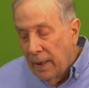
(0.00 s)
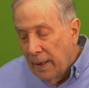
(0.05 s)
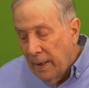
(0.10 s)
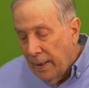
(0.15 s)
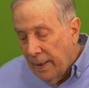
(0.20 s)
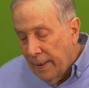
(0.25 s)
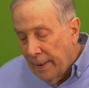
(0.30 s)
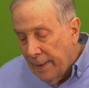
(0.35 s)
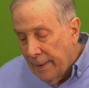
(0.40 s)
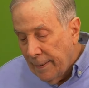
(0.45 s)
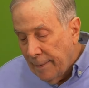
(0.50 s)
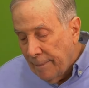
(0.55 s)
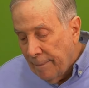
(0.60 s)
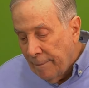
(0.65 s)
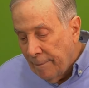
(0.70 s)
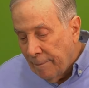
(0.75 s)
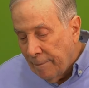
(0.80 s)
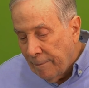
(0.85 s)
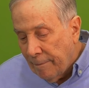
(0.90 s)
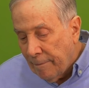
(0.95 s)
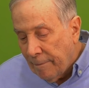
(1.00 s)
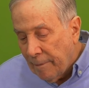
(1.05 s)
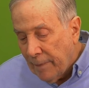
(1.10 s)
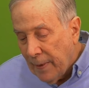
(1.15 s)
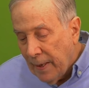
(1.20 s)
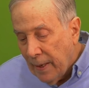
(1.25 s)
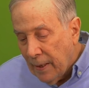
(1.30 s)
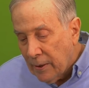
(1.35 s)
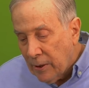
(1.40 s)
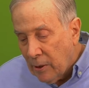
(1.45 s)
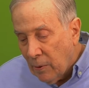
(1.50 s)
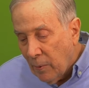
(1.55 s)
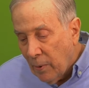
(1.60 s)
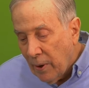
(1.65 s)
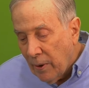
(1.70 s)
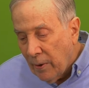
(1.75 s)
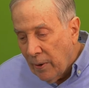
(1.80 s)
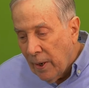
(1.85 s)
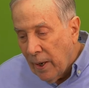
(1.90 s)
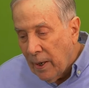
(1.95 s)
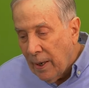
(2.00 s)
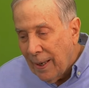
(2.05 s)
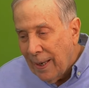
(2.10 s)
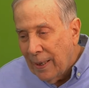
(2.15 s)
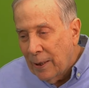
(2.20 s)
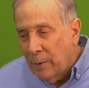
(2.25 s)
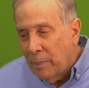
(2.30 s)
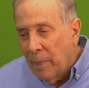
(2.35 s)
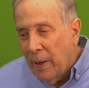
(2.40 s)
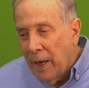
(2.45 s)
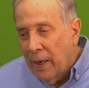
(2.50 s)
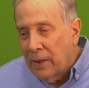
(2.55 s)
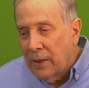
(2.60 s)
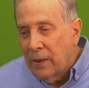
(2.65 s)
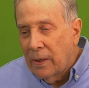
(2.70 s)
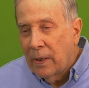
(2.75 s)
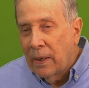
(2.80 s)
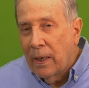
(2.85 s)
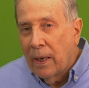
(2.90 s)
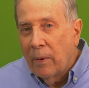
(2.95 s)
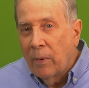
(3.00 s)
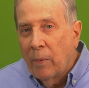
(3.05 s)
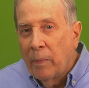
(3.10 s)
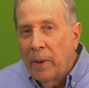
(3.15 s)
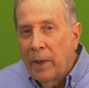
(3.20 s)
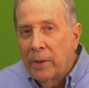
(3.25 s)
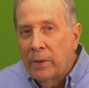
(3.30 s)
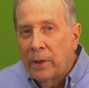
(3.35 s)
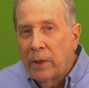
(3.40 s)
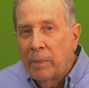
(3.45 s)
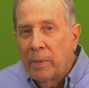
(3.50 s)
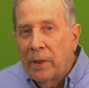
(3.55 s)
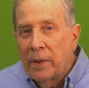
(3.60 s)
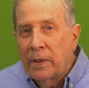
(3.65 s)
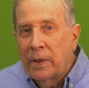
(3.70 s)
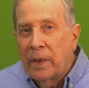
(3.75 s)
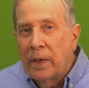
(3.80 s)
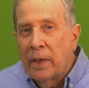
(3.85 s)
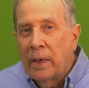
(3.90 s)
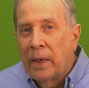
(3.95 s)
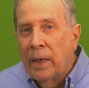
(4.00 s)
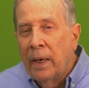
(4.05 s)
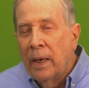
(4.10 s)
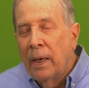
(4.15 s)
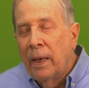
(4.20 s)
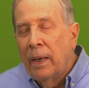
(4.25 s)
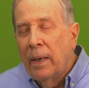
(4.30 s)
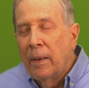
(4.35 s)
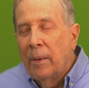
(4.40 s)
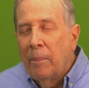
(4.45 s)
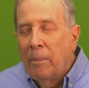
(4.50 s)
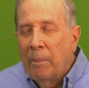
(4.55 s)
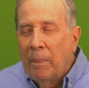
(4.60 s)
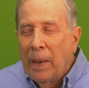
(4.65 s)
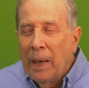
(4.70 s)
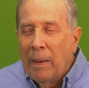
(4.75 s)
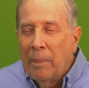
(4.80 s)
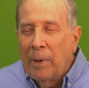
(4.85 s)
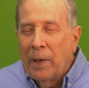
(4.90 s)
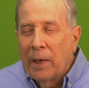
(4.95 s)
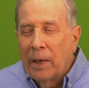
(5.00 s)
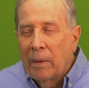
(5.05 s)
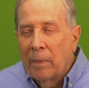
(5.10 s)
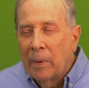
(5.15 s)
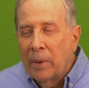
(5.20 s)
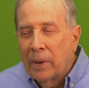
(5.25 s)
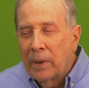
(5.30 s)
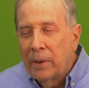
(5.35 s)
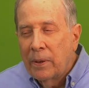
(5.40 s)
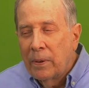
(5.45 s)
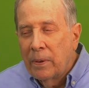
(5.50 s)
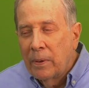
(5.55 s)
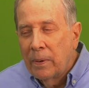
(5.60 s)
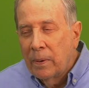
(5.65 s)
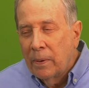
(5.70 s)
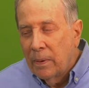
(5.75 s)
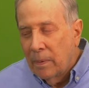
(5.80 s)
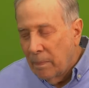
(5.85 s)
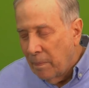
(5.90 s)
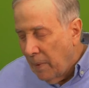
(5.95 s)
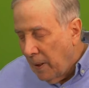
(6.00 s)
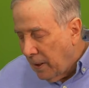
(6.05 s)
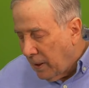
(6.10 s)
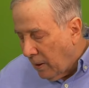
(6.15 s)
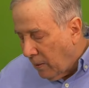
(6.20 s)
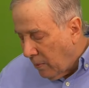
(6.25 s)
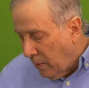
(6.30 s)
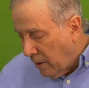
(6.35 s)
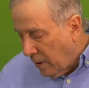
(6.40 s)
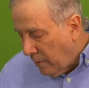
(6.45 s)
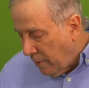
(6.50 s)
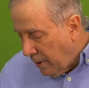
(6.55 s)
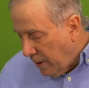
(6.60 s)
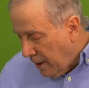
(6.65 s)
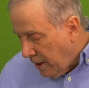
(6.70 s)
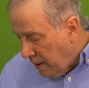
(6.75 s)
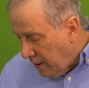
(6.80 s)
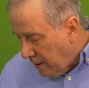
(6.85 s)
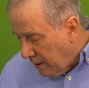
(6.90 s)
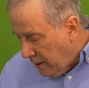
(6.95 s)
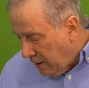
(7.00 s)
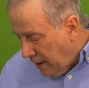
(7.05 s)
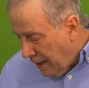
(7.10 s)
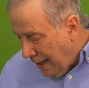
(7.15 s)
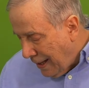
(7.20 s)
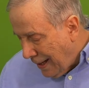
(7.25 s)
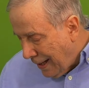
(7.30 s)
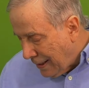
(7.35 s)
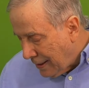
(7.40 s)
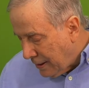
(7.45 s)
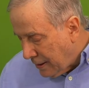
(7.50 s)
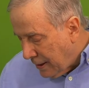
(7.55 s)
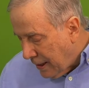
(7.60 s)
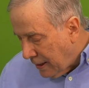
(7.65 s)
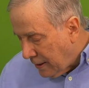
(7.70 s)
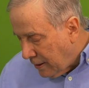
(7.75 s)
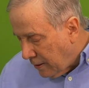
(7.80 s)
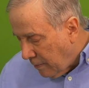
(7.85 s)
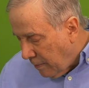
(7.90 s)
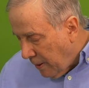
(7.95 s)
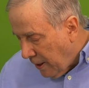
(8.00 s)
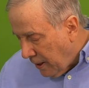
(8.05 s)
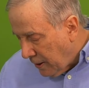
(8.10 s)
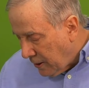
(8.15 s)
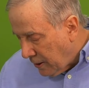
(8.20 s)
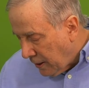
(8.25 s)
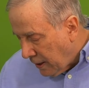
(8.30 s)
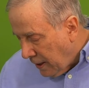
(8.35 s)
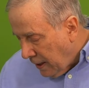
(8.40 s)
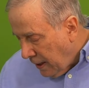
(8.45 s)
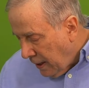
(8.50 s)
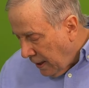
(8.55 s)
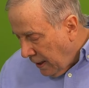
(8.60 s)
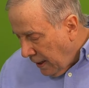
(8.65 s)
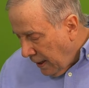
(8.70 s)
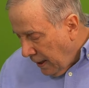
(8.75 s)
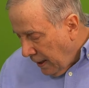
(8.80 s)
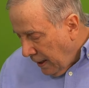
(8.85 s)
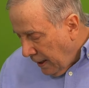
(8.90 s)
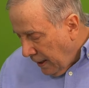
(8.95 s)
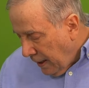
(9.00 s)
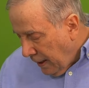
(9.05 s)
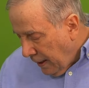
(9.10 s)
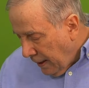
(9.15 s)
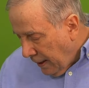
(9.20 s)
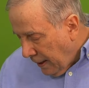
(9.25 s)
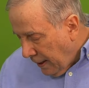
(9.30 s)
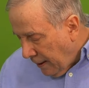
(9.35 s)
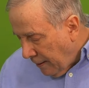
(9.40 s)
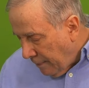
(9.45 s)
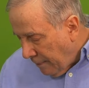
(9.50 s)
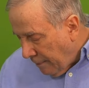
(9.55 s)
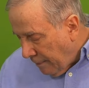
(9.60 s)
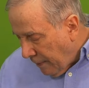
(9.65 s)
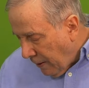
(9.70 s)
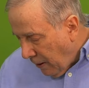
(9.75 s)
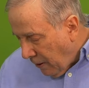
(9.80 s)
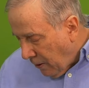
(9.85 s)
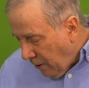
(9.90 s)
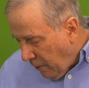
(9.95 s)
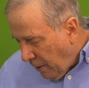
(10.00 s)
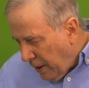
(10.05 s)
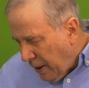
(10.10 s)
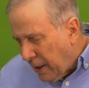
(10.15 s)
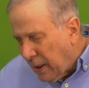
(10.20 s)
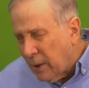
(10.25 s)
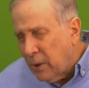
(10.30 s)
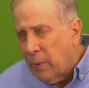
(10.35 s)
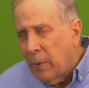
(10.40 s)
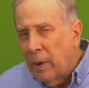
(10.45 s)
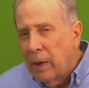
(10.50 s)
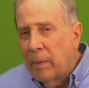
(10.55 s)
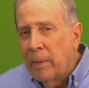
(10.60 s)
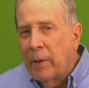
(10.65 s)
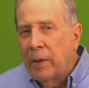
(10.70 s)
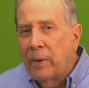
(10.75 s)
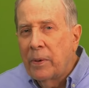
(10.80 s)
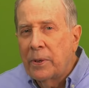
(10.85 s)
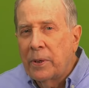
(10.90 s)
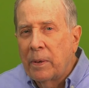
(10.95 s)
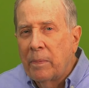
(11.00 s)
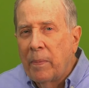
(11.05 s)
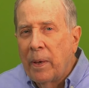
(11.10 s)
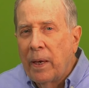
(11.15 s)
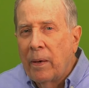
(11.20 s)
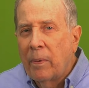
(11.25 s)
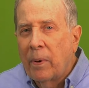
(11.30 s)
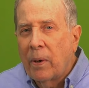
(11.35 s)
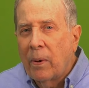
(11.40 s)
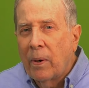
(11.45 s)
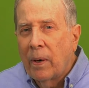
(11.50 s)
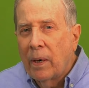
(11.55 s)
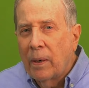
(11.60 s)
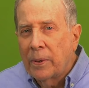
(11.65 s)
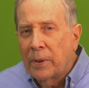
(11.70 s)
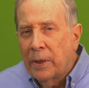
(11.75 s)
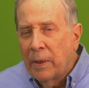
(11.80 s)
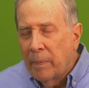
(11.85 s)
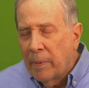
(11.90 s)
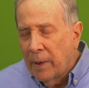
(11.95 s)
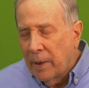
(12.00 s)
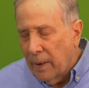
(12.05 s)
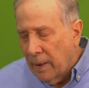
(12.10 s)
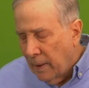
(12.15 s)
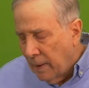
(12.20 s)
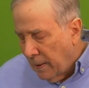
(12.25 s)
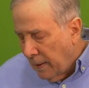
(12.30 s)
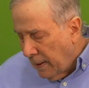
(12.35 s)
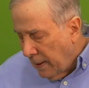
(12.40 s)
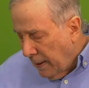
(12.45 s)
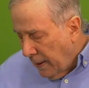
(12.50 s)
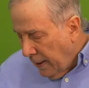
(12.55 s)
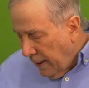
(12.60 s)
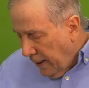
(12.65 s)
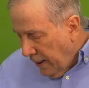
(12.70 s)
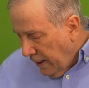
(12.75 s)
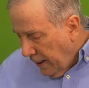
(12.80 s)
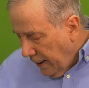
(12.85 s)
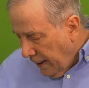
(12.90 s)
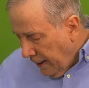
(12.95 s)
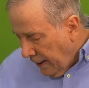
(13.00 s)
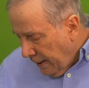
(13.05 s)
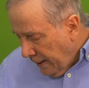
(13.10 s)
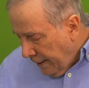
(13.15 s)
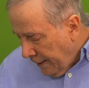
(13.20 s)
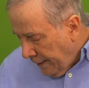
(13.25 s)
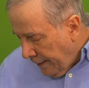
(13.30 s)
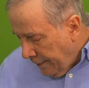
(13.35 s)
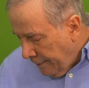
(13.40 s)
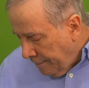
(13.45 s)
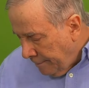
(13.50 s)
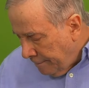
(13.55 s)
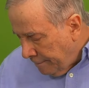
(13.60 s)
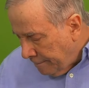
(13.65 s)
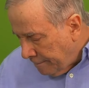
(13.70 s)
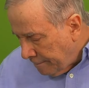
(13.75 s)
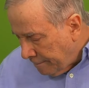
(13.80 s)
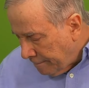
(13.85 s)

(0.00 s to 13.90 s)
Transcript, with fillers: Um, as to whether or not it needs matching, that remains to be seen. May be able to make it work without any extensive matching. Um, although I think at 20 meters it may require something. Um,